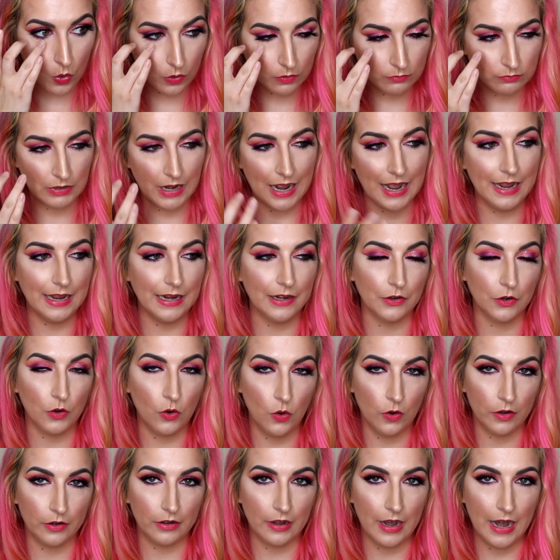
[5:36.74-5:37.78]
not inner
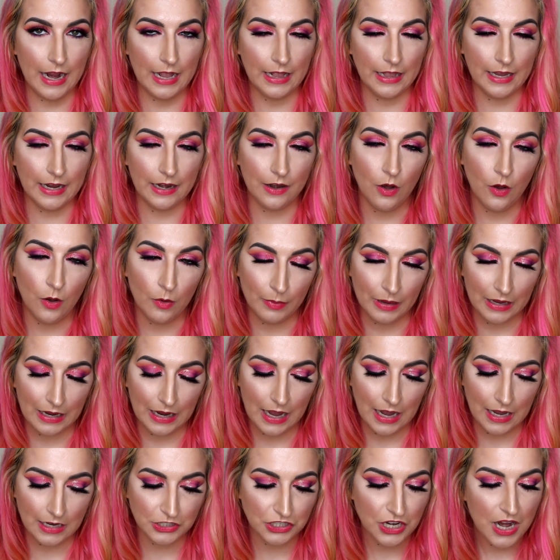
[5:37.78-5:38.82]
corner highlight, oh my
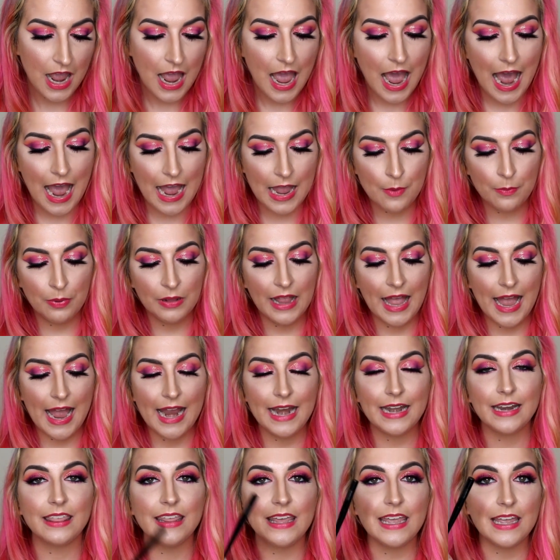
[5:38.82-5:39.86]
gosh. I
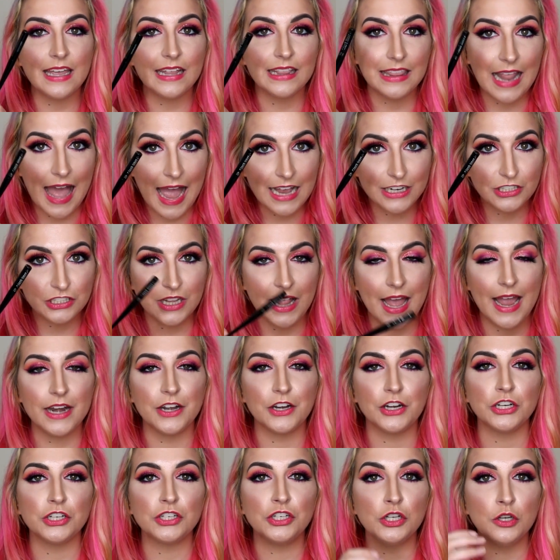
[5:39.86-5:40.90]
applied the lash
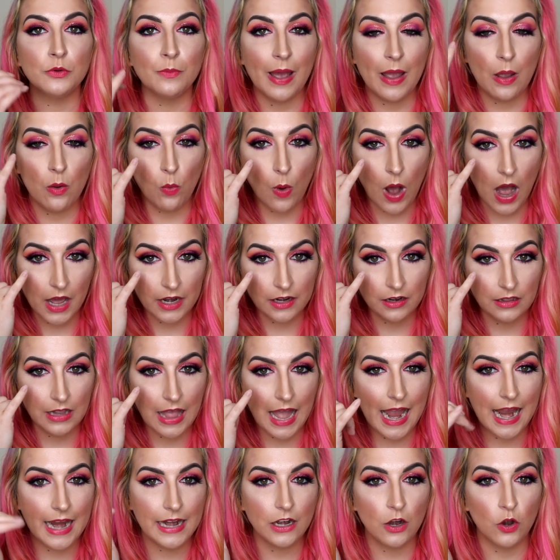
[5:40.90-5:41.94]
liner to my
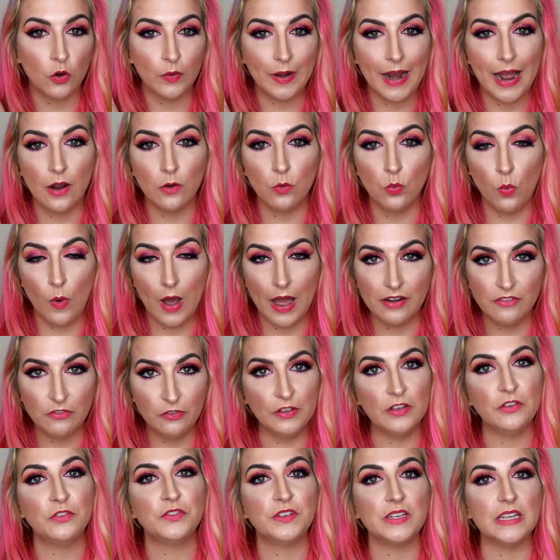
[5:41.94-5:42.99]
waterline around
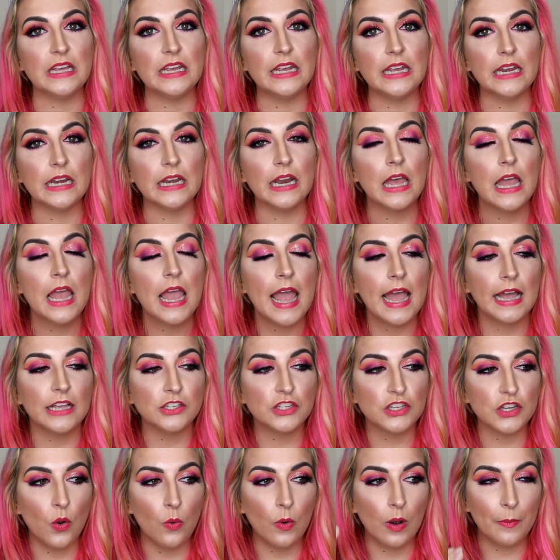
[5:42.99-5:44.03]
1:15, and
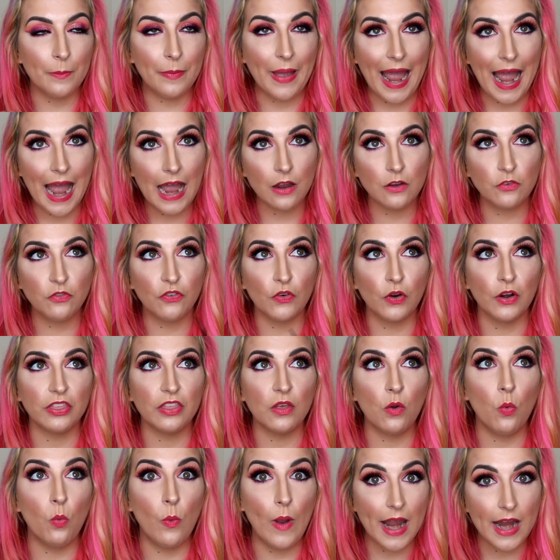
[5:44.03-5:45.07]
so we're back for
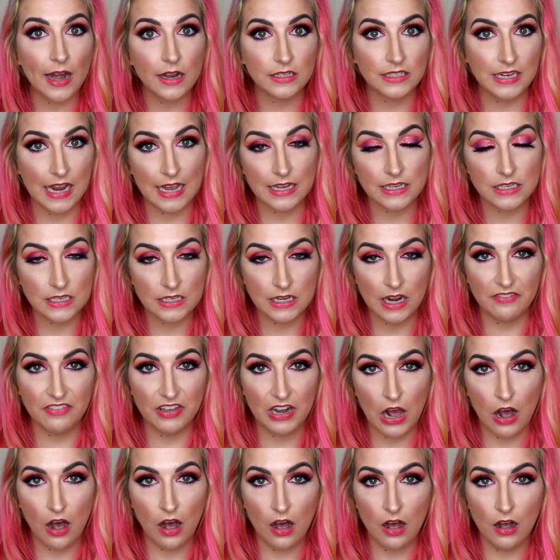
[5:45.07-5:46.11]
the wear test of
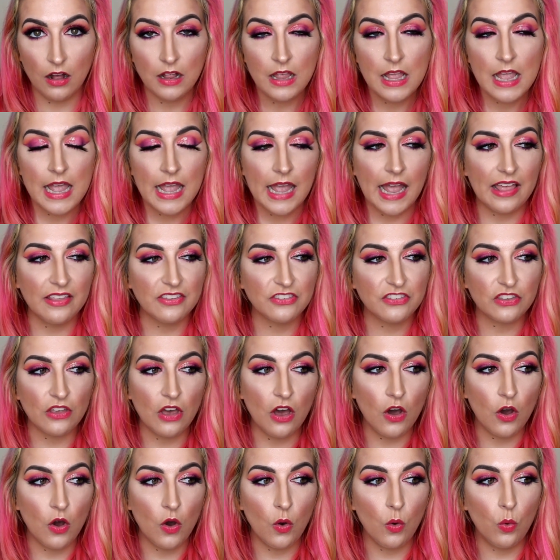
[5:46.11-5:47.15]
it all, and
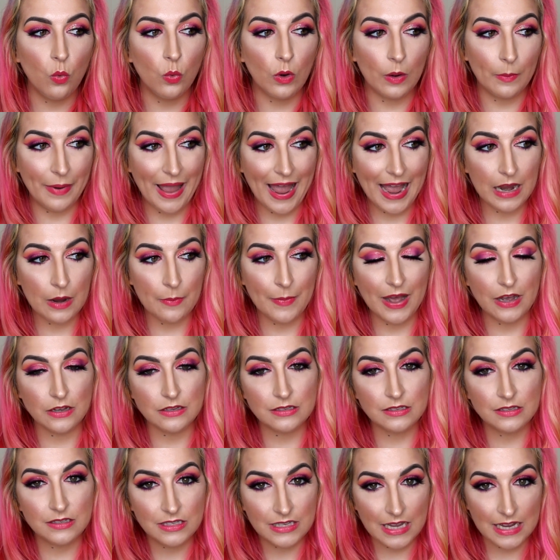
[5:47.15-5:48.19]
so we're back about
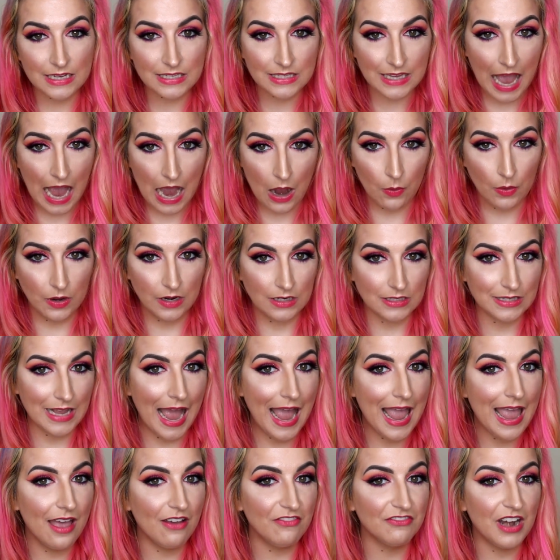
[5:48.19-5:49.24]
6 hours.
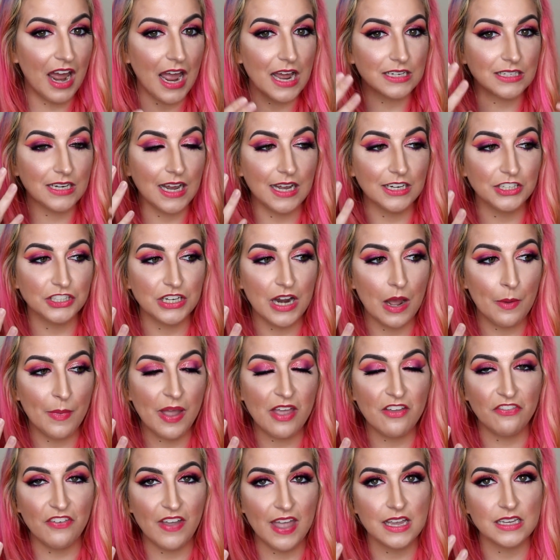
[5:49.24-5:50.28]
I have not touched up
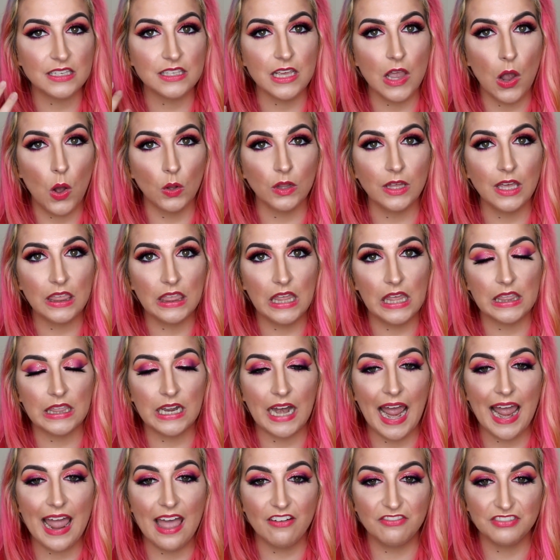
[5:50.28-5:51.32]
my face. The only thing that
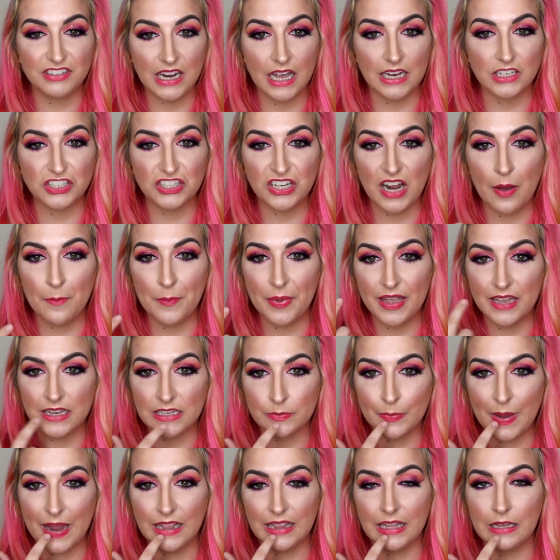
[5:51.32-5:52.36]
I have touched up
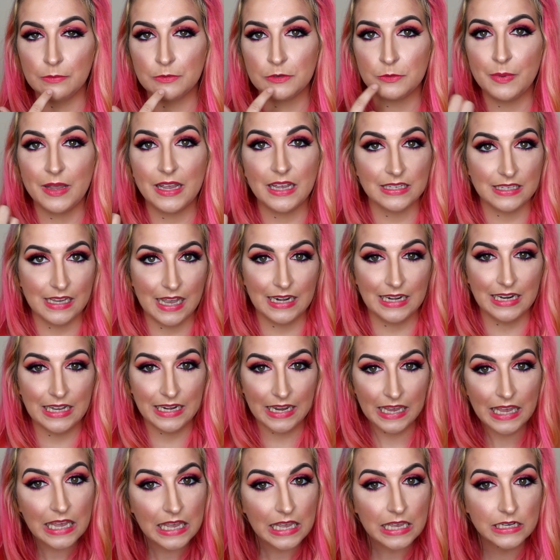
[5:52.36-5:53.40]
is my lips because I
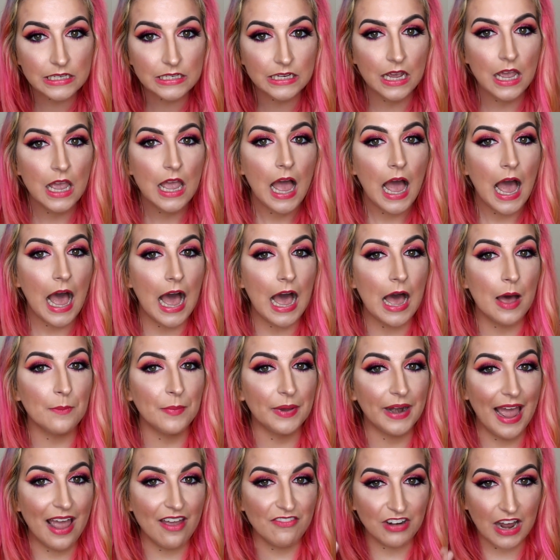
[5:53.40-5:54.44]
did eat,
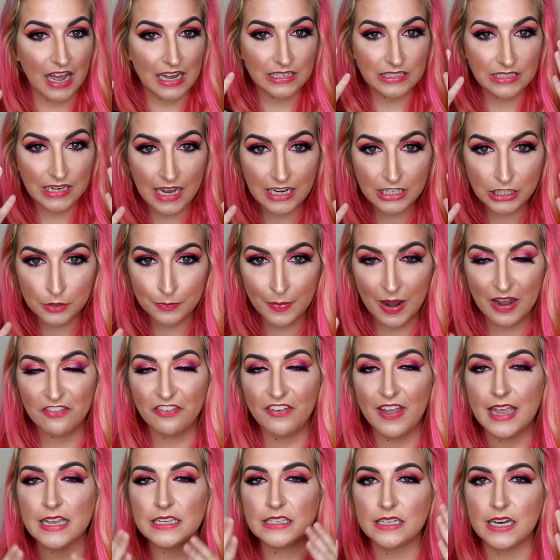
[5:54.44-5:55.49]
but I have not touched my
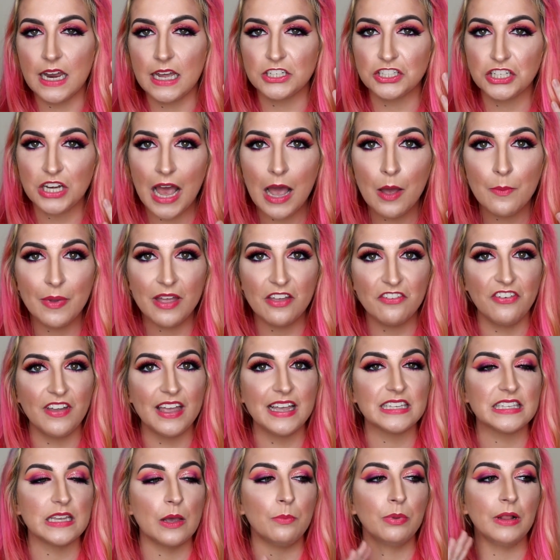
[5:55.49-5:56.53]
face, touched up my
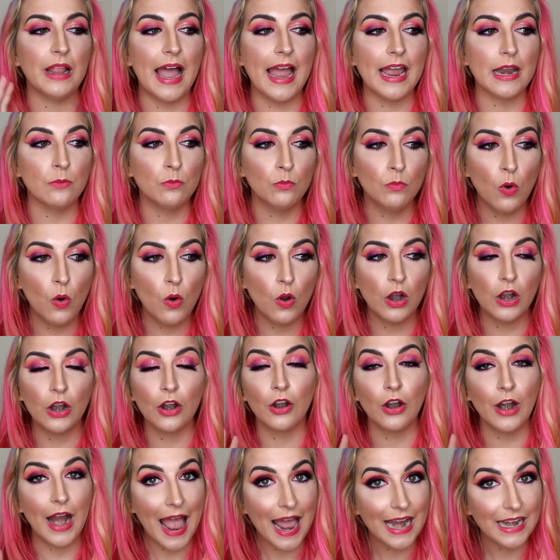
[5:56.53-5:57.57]
face, applied more
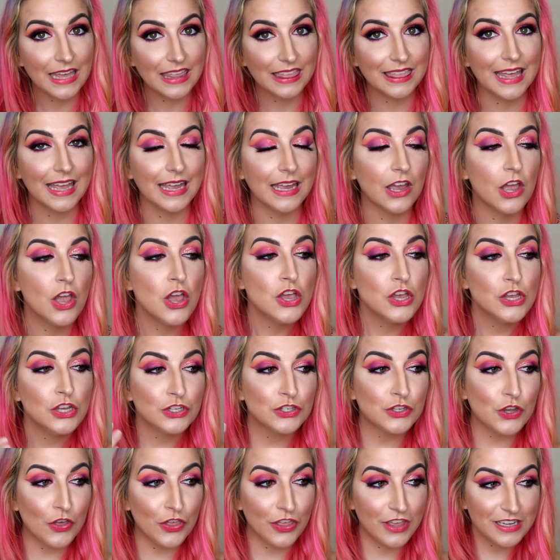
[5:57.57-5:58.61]
or anything.
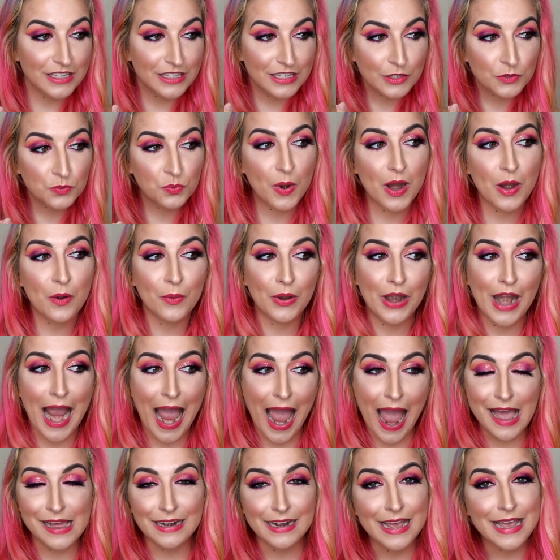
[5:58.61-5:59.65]
So this is where we're
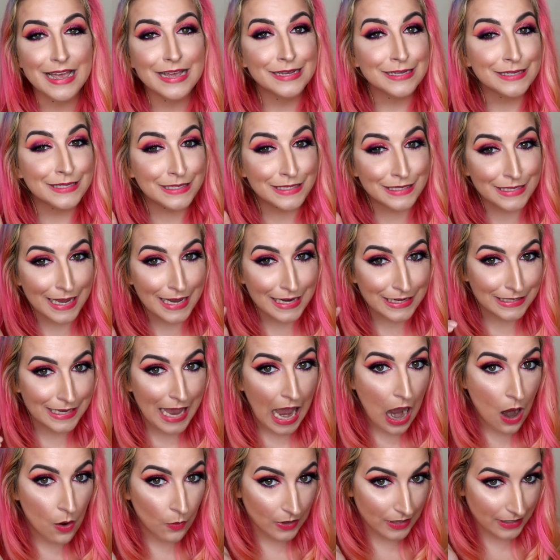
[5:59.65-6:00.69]
at. 6
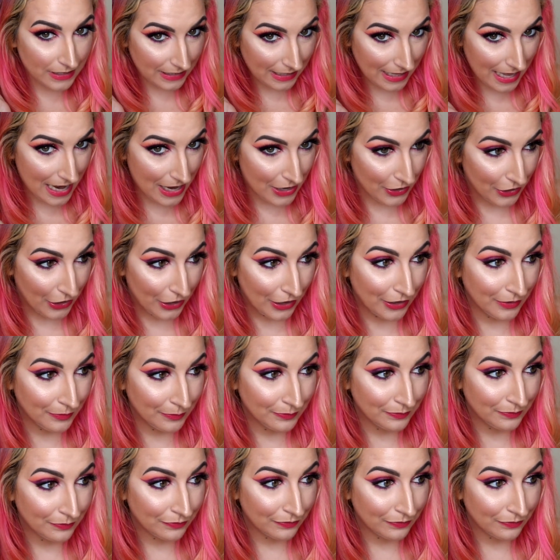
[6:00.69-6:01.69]
hours later,